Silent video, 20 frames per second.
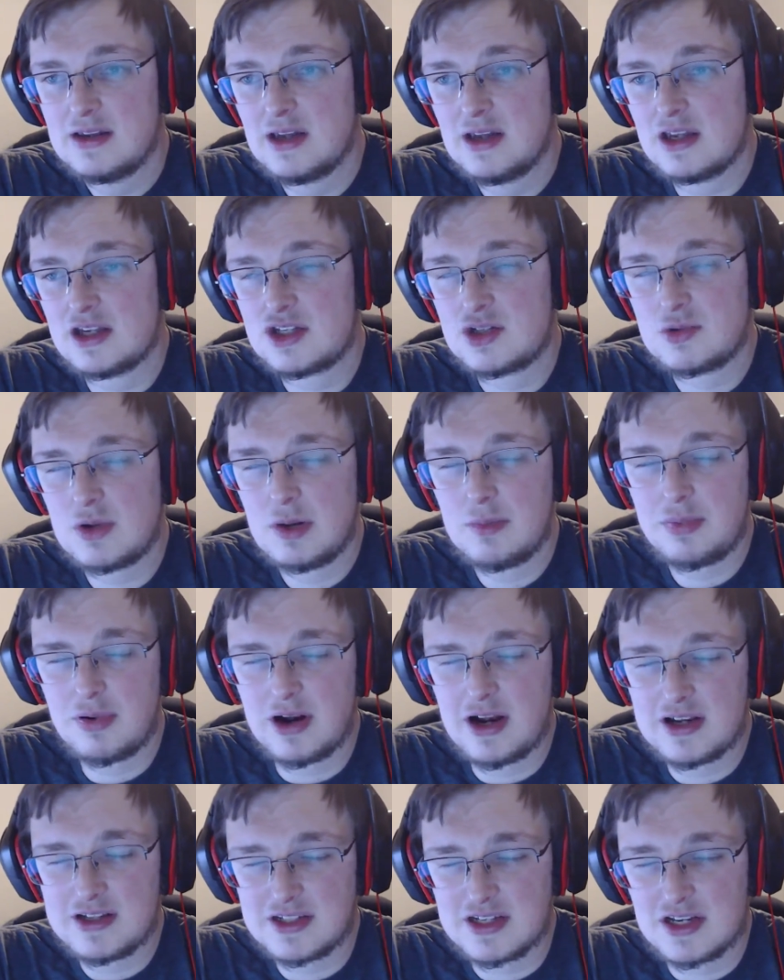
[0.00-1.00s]
Uh, stream
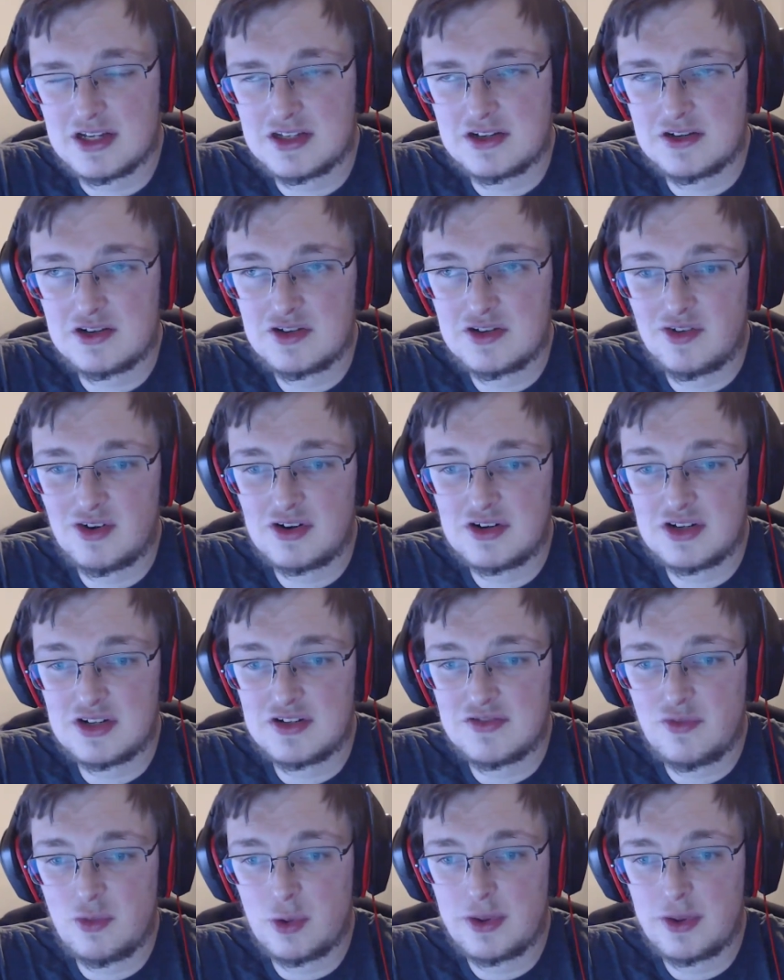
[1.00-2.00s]
processors
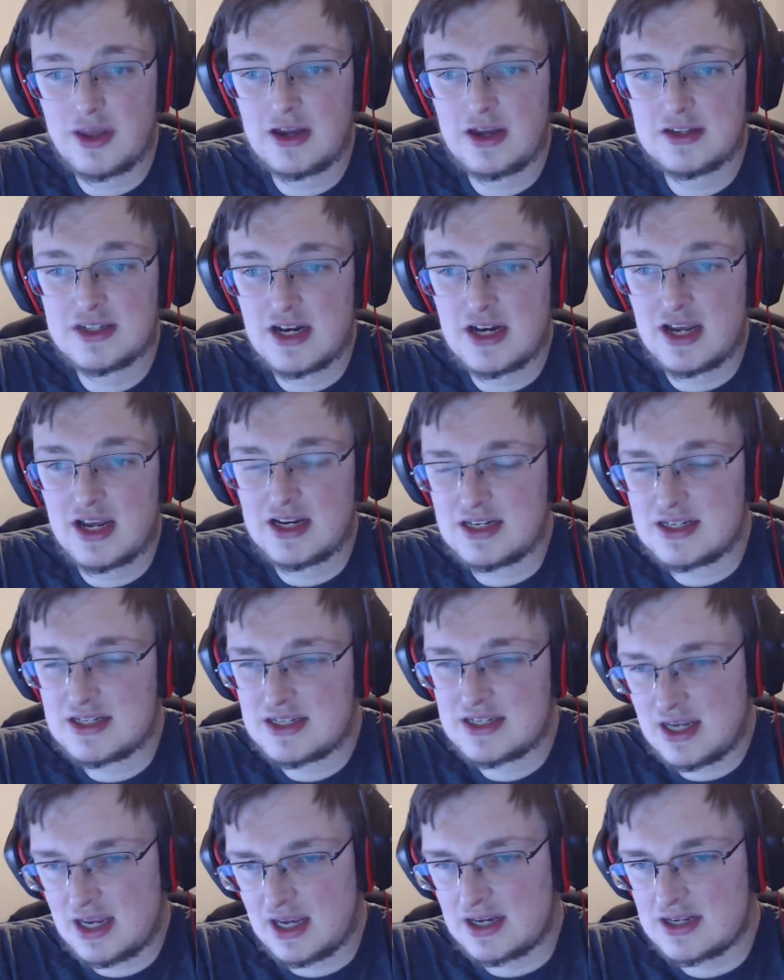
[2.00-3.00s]
versus four thousand
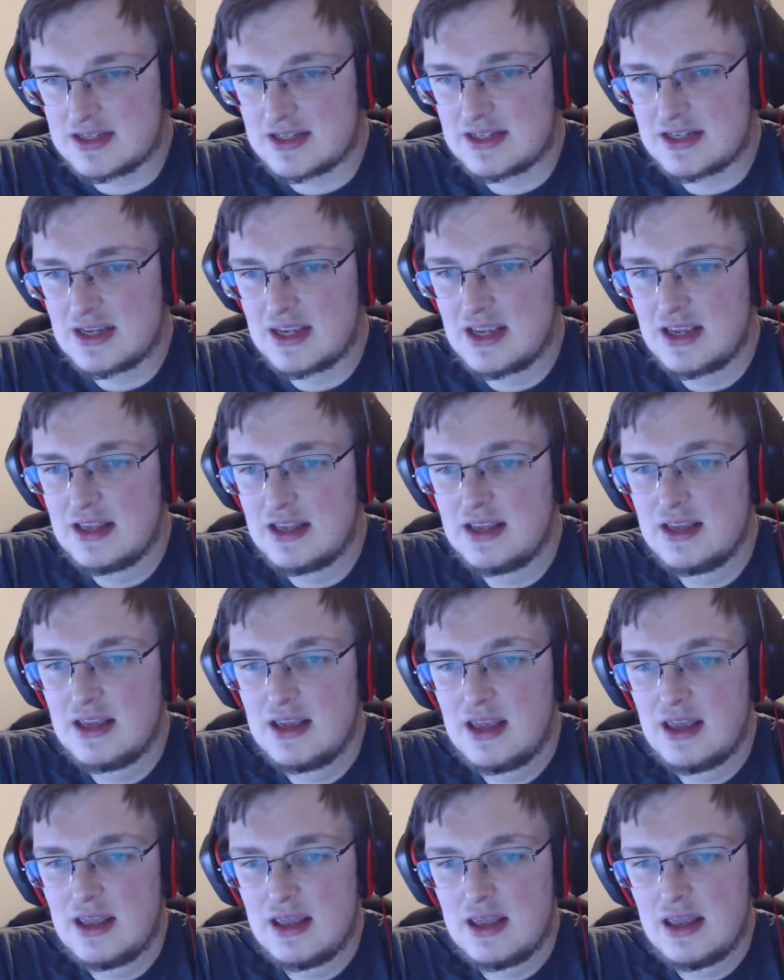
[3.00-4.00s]
ninety-six,
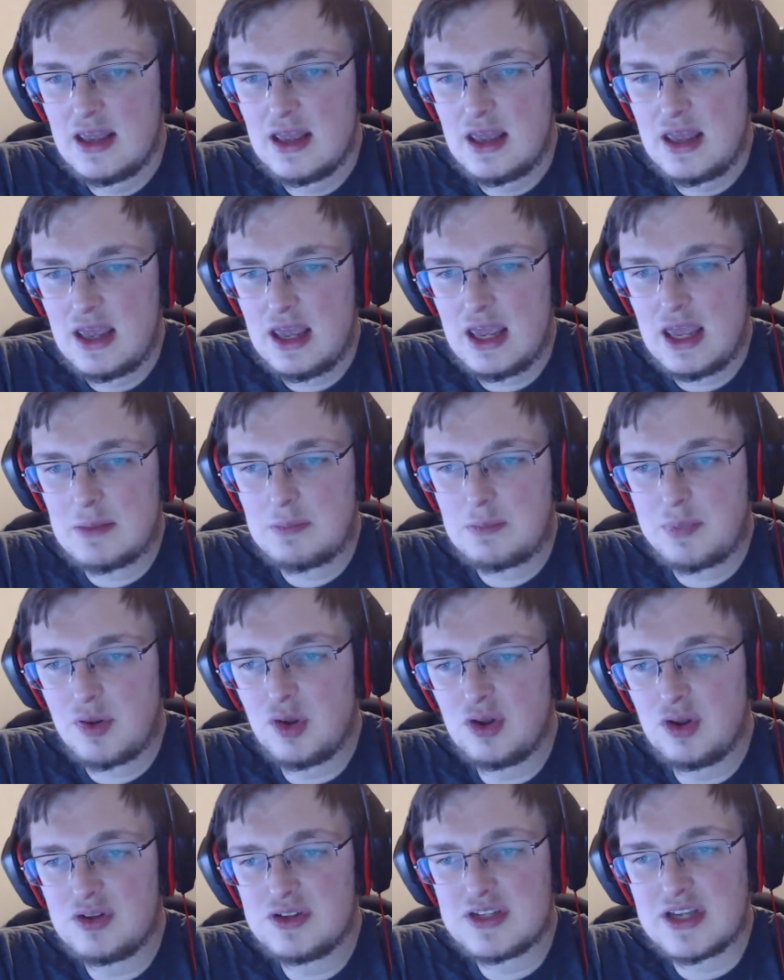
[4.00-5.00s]
it
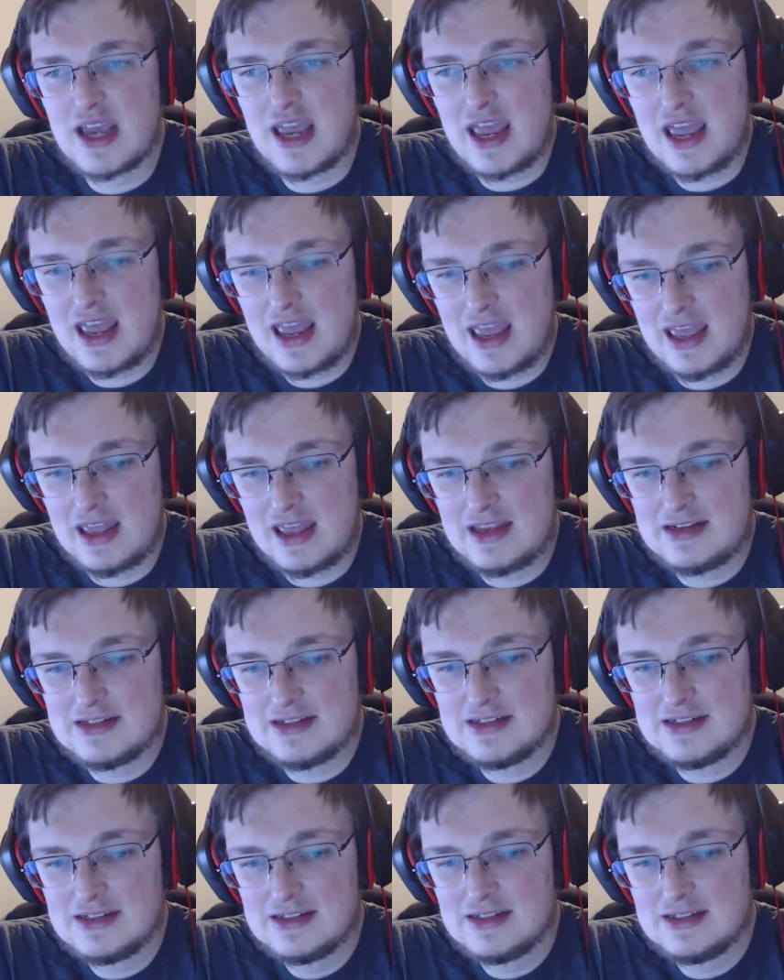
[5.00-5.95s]
pulls ahead